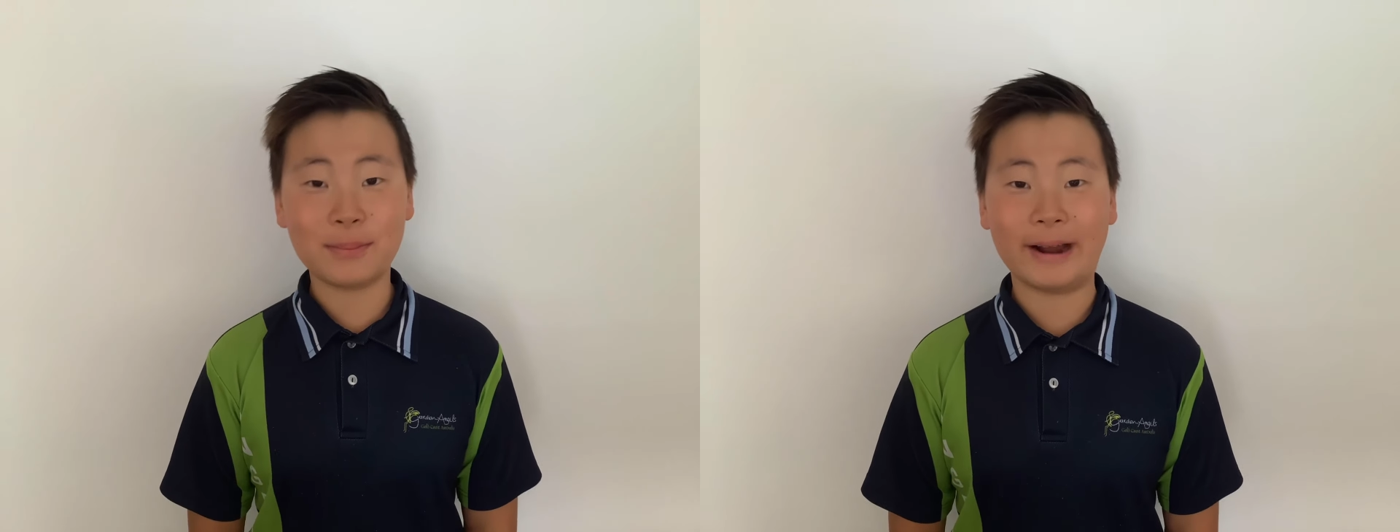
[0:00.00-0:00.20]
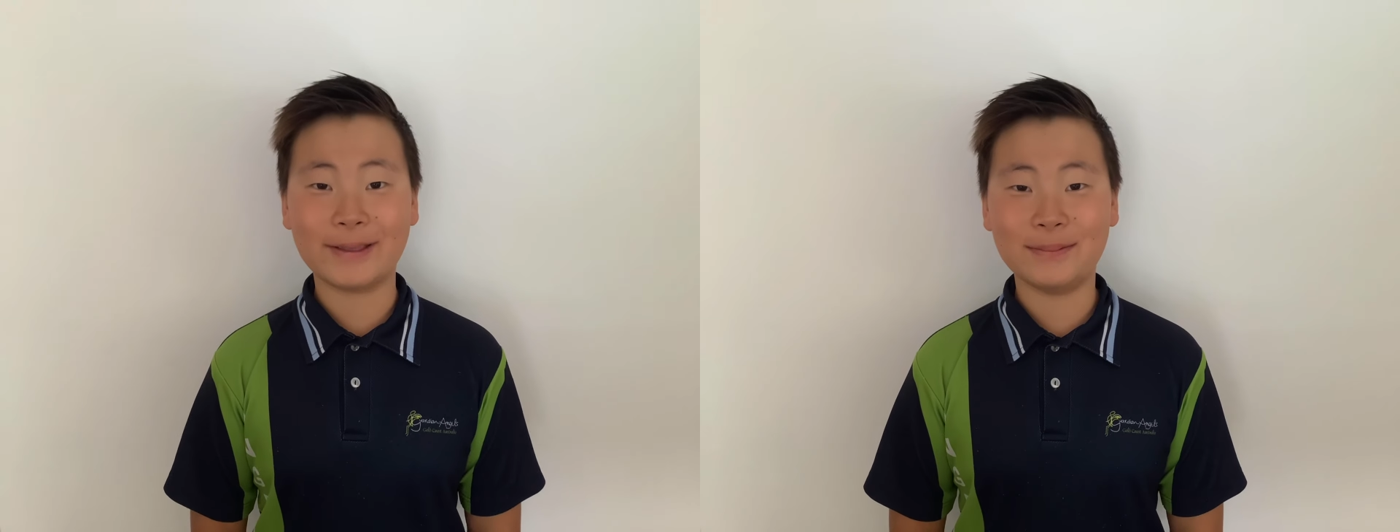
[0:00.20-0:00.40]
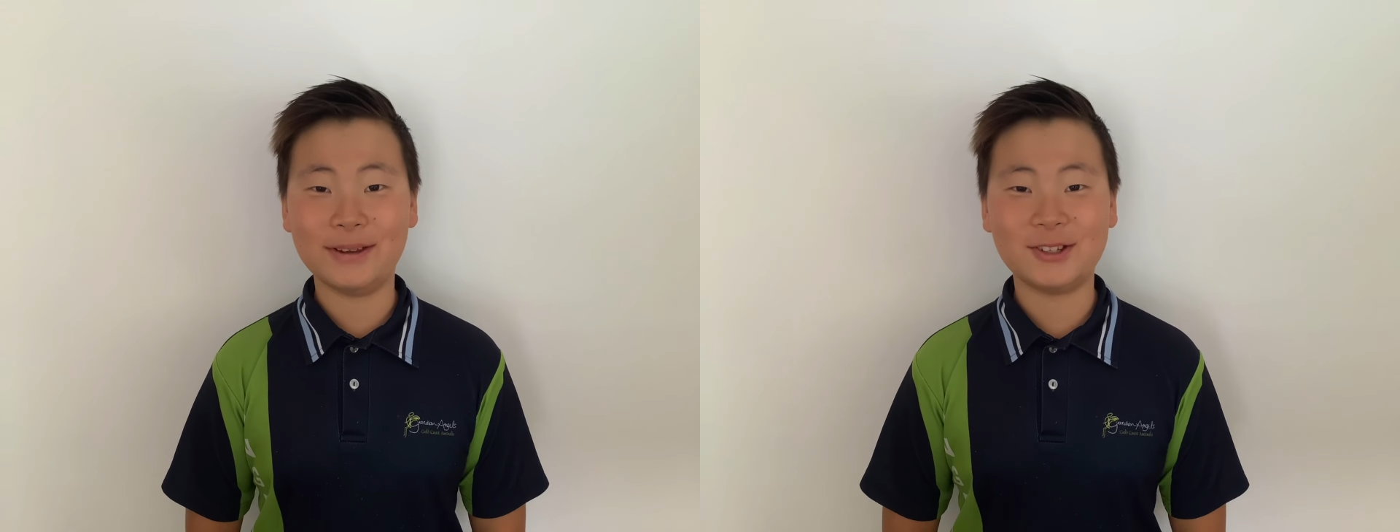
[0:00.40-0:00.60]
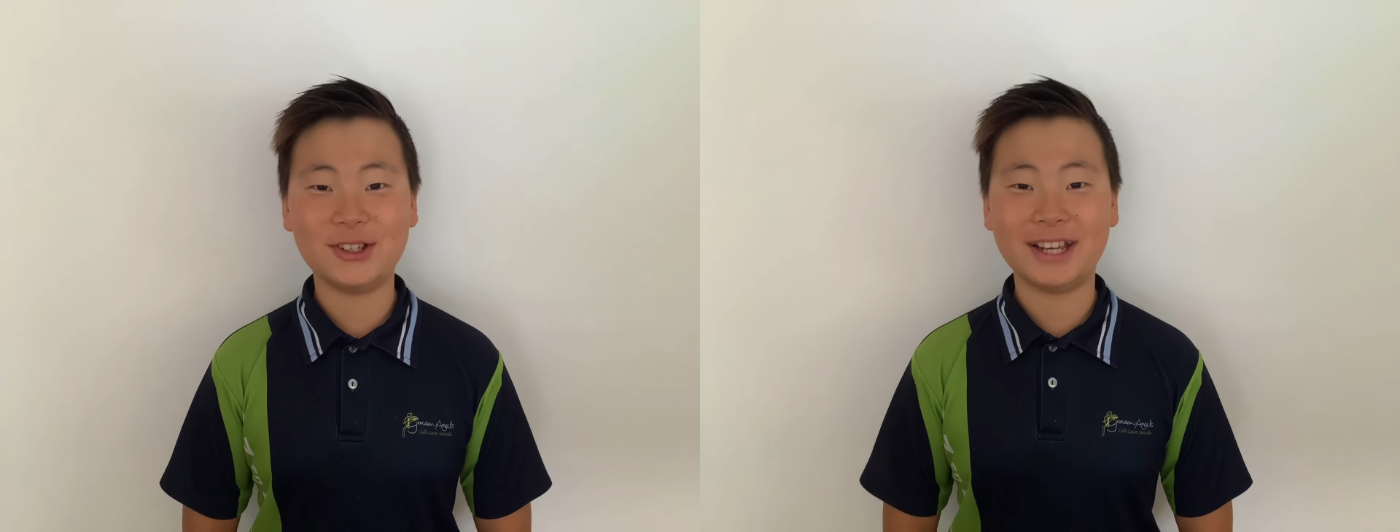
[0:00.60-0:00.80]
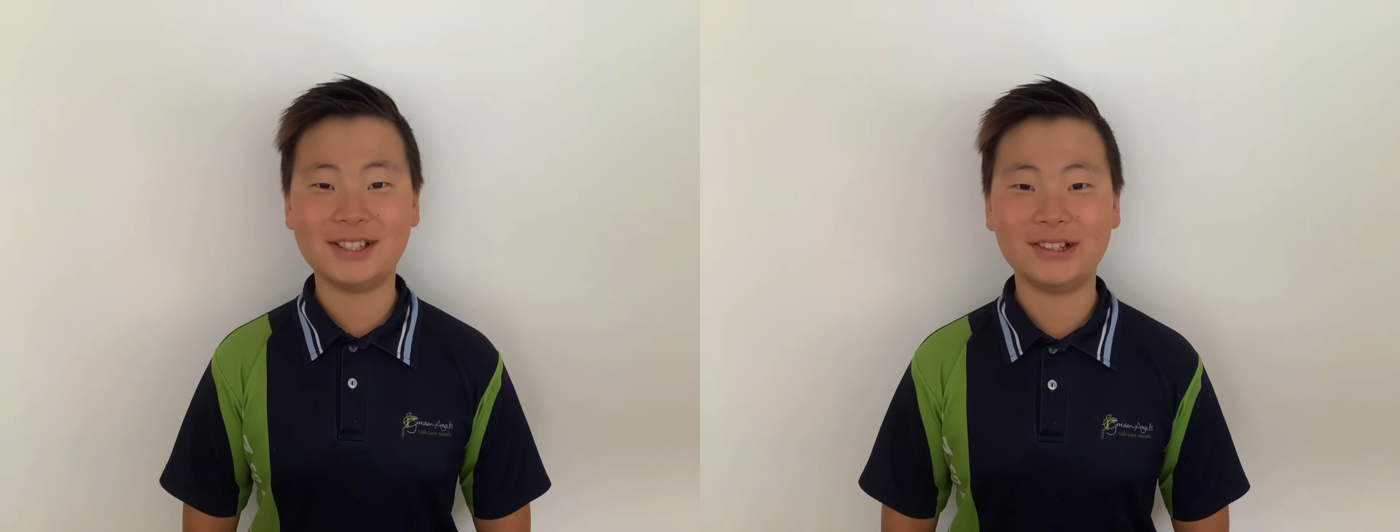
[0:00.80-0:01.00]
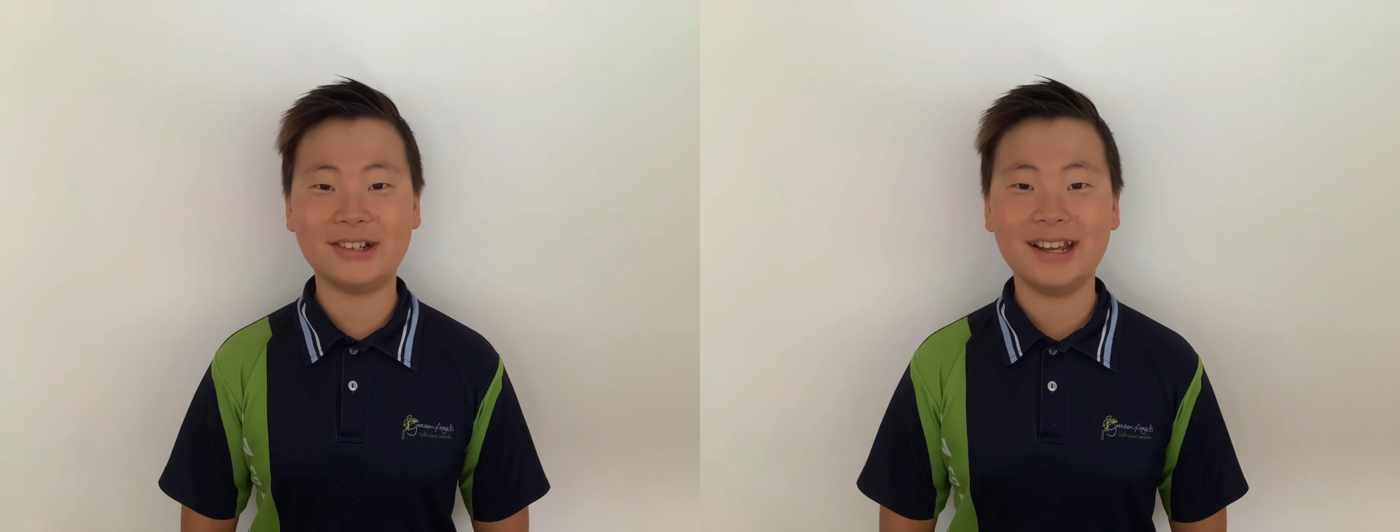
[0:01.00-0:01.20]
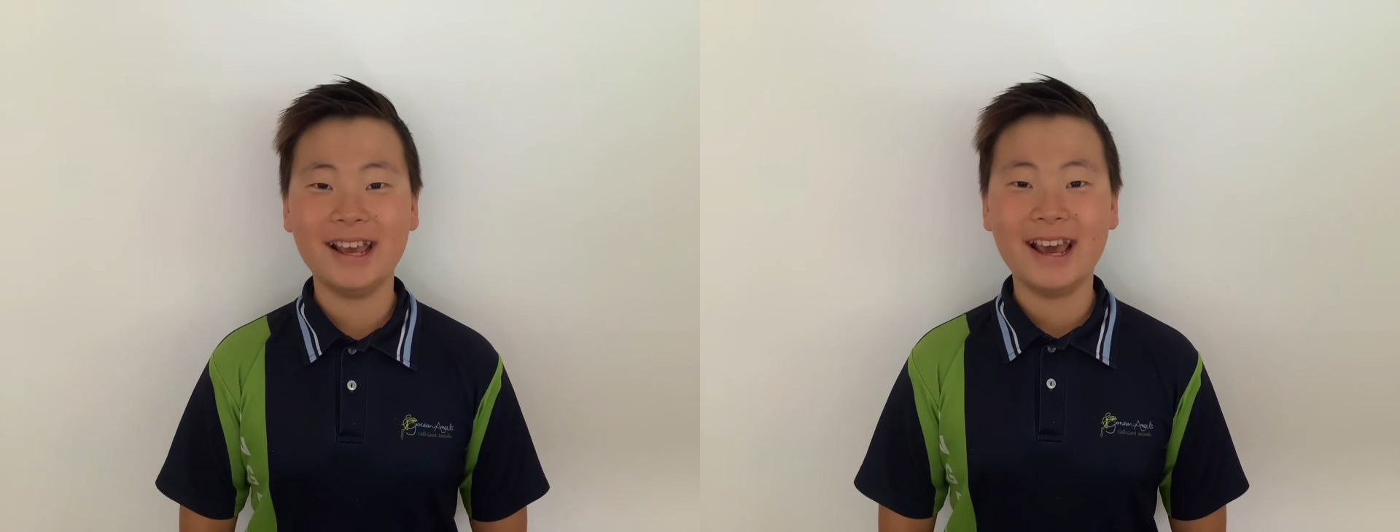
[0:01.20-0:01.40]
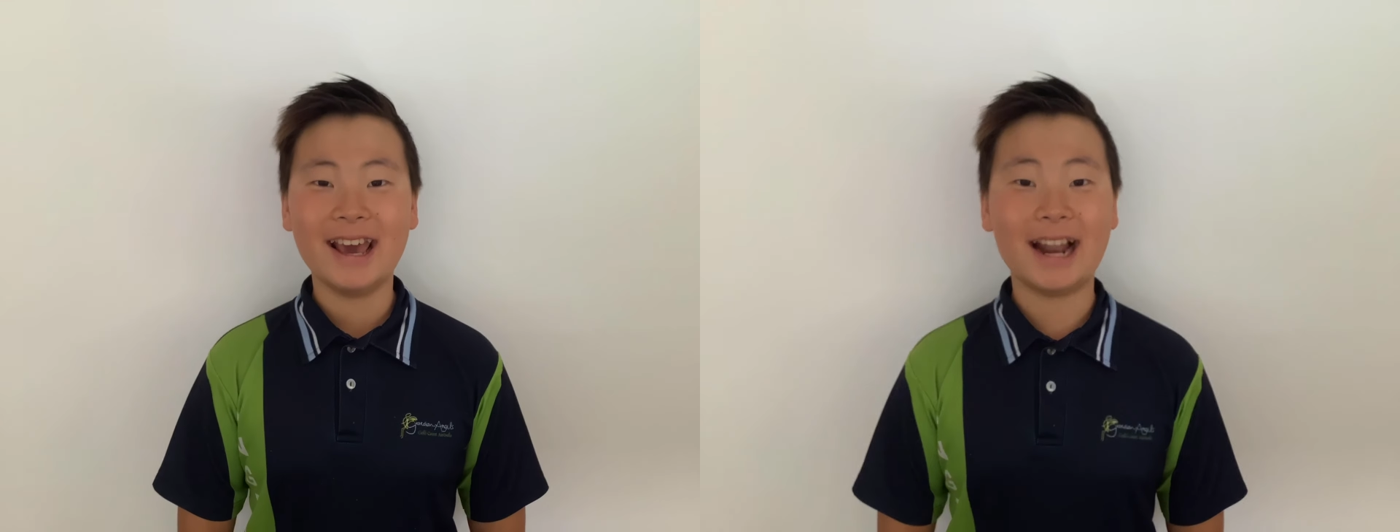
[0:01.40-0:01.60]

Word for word: proud to be a GA soon, and